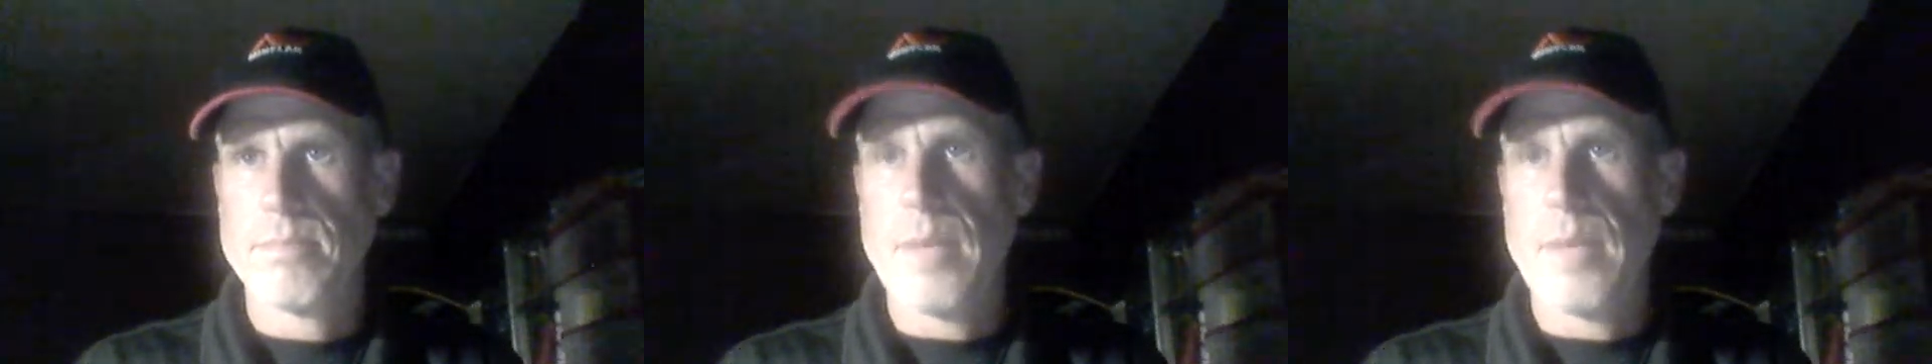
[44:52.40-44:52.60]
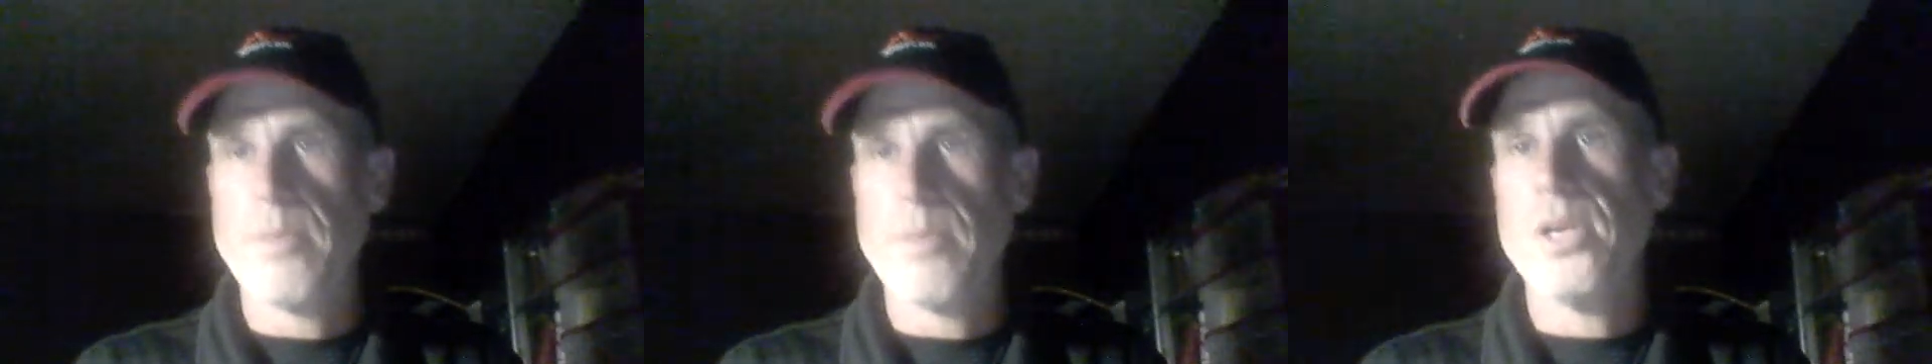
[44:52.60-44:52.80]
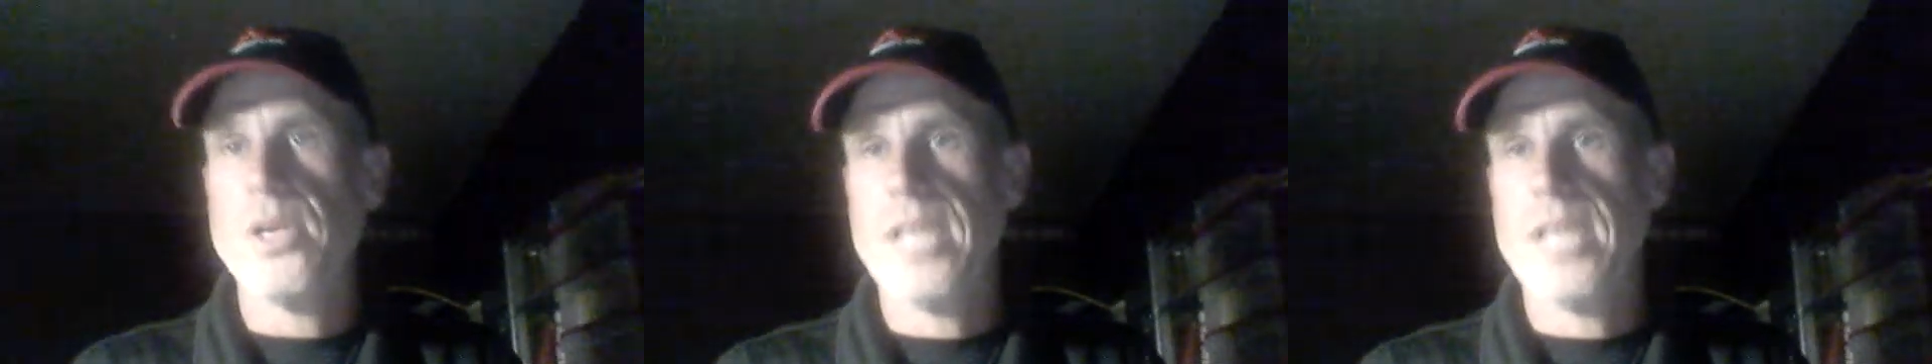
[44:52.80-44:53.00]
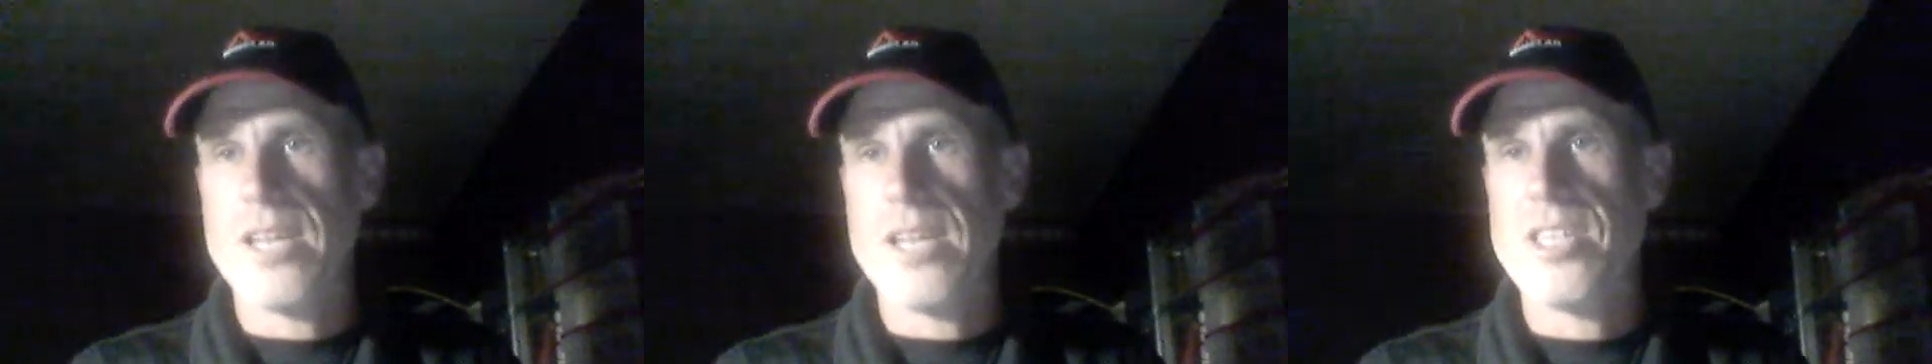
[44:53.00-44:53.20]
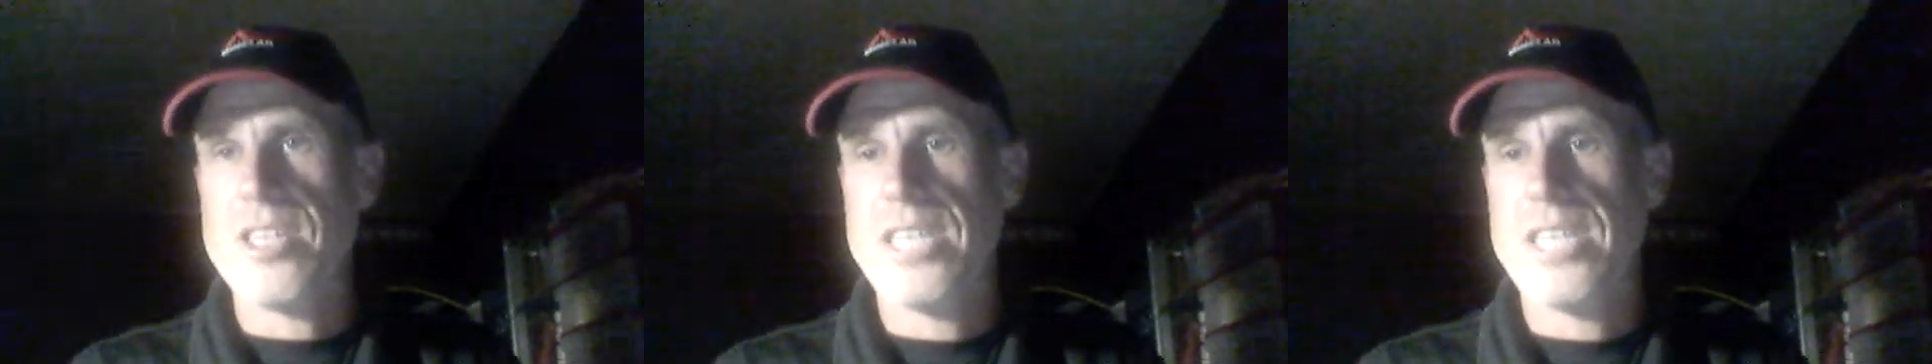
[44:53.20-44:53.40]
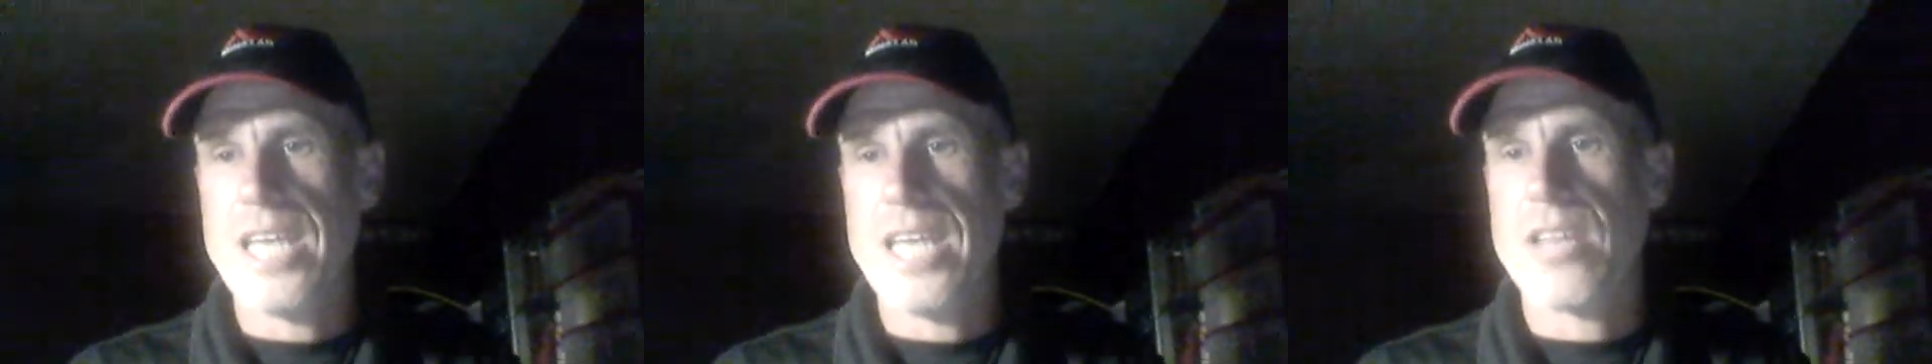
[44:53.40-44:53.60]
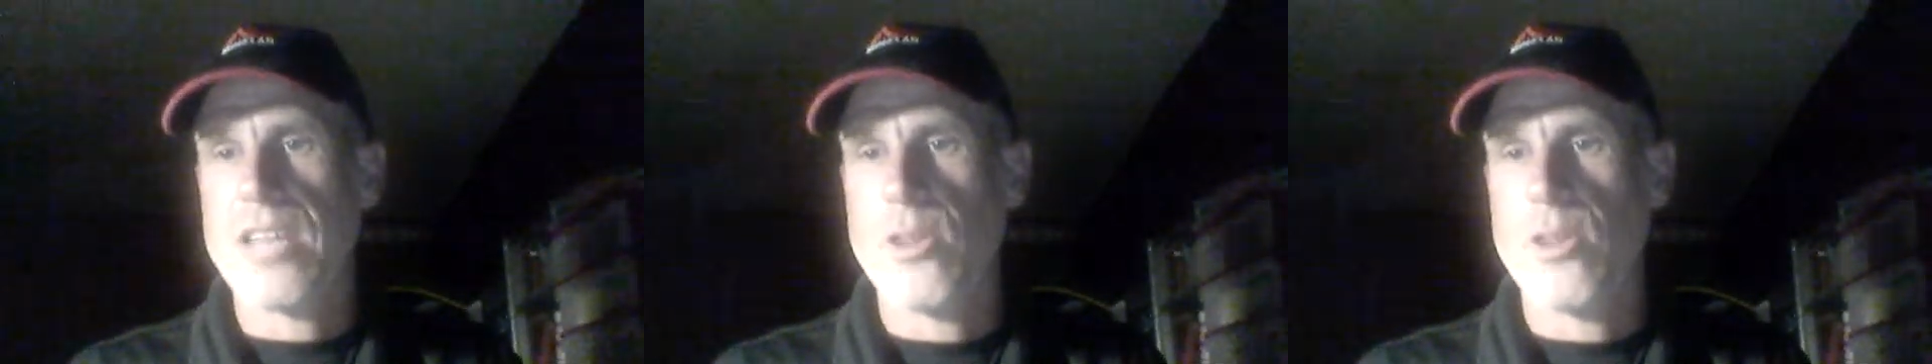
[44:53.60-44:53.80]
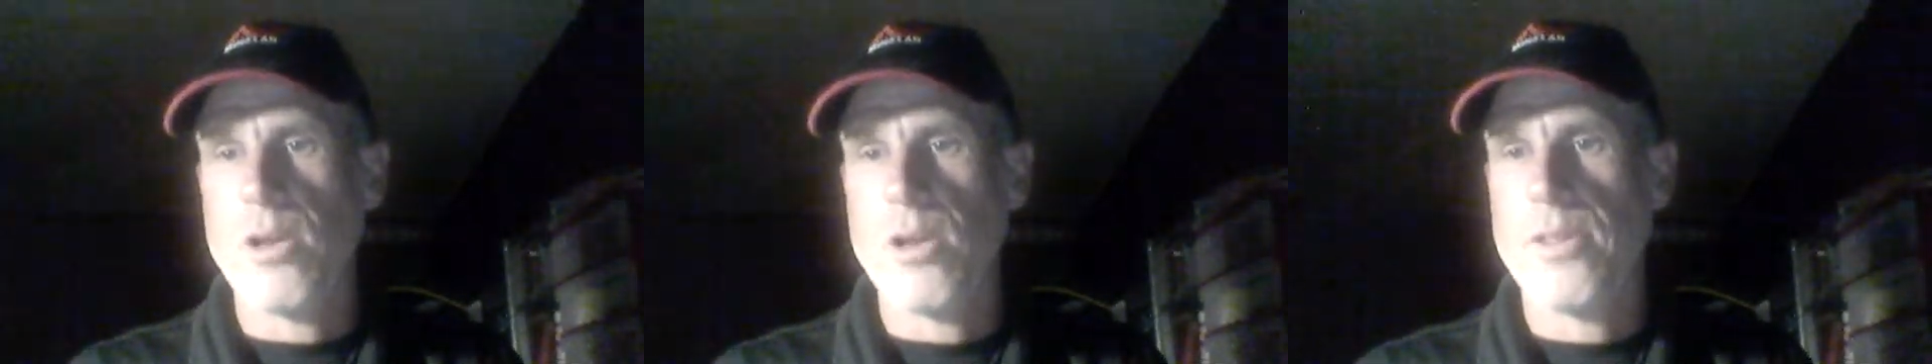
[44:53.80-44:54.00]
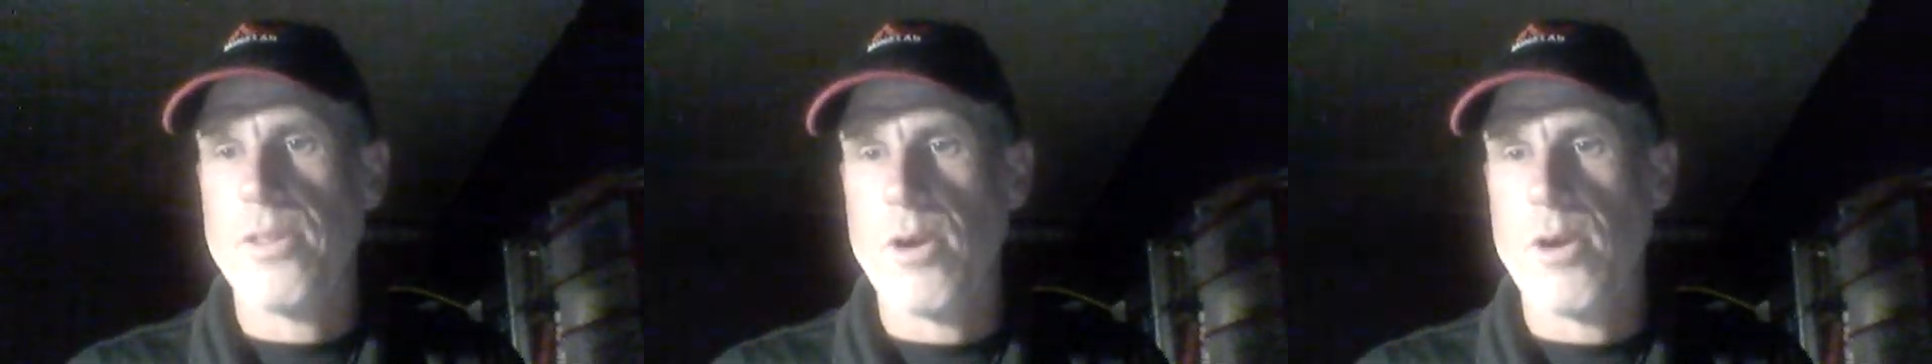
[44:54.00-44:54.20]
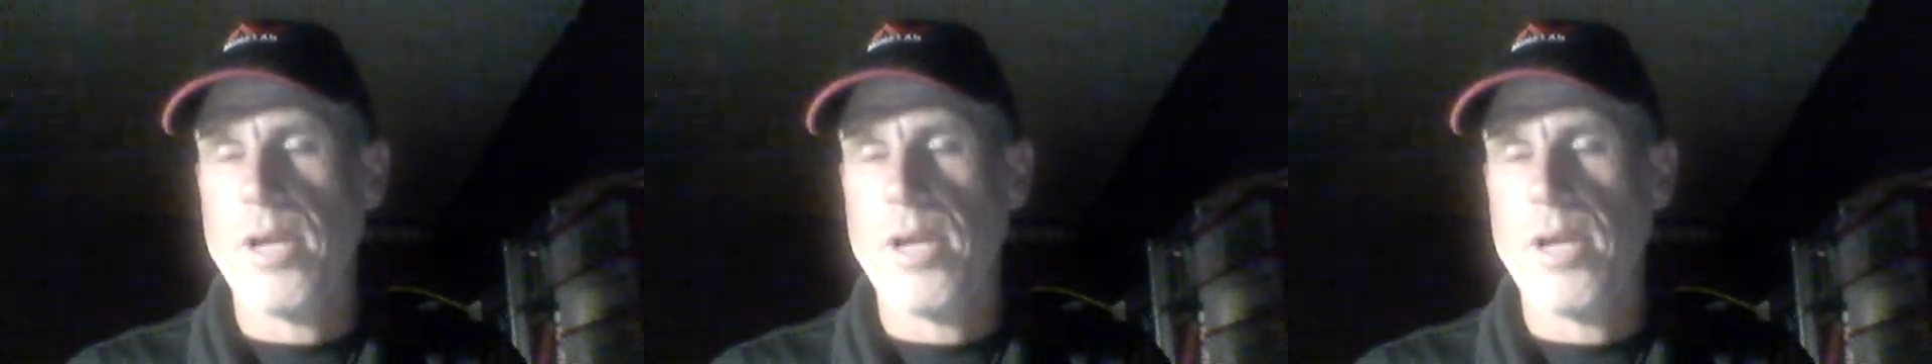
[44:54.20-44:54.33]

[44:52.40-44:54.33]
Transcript: I'm gonna get a CTX 3030.